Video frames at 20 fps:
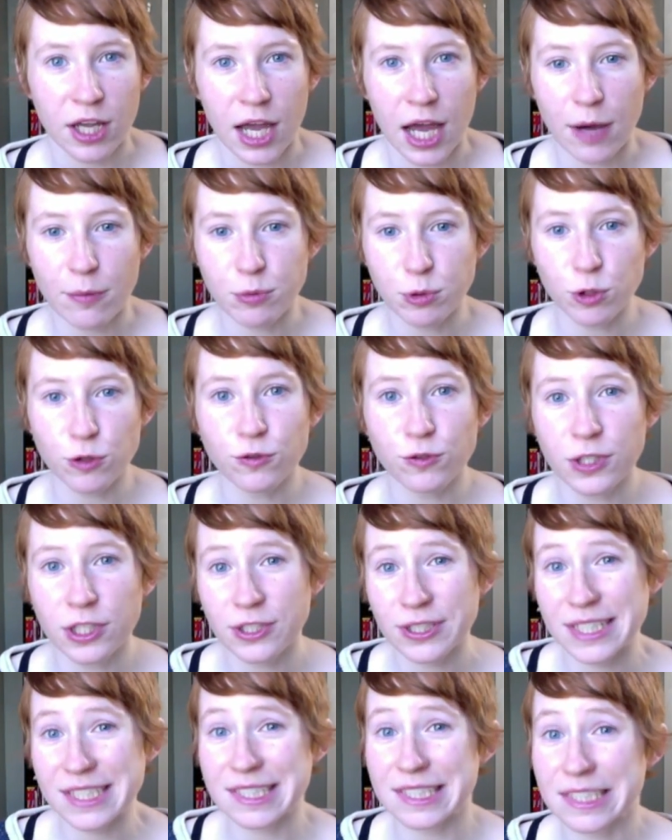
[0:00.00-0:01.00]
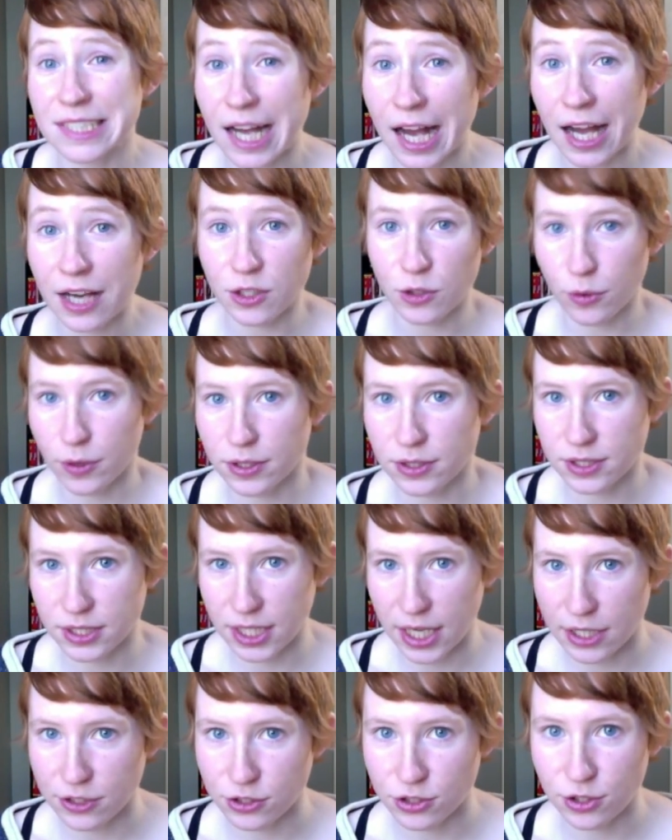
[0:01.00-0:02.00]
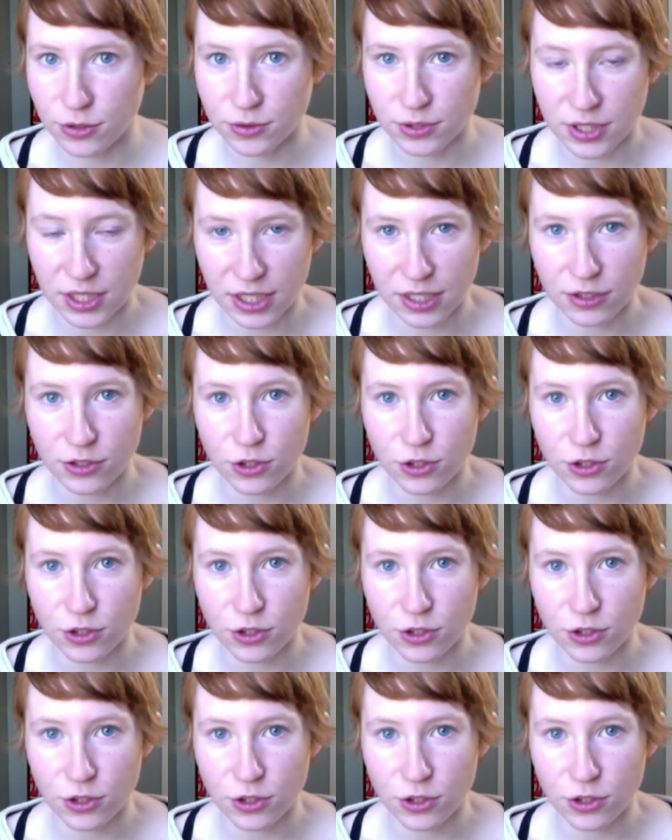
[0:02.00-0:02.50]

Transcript: A proofreader is not going to catch those things.